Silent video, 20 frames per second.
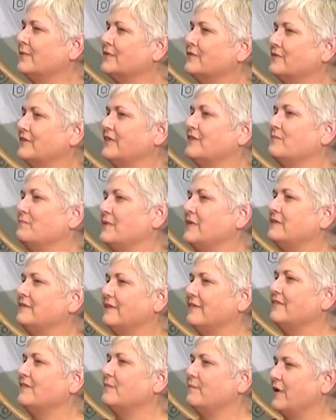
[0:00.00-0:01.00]
still
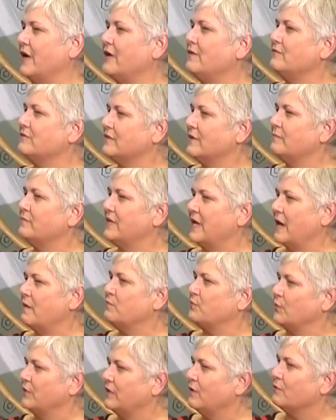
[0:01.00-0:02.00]
missing the boat.
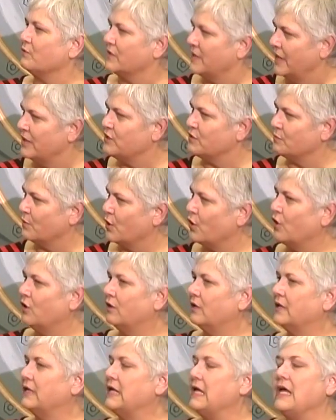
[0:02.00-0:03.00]
Sometimes we don't catch them
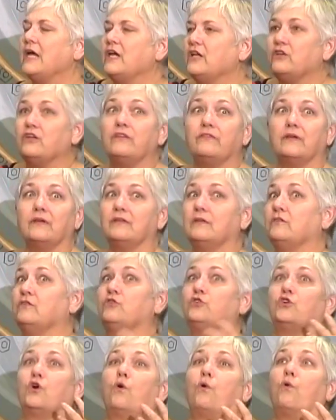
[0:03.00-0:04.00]
early, to the
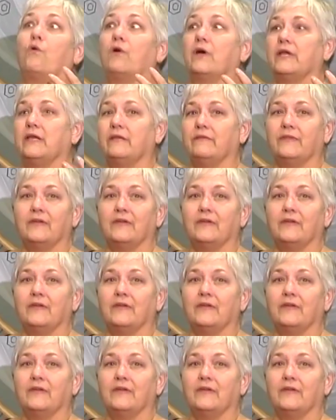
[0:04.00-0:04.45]
joy and the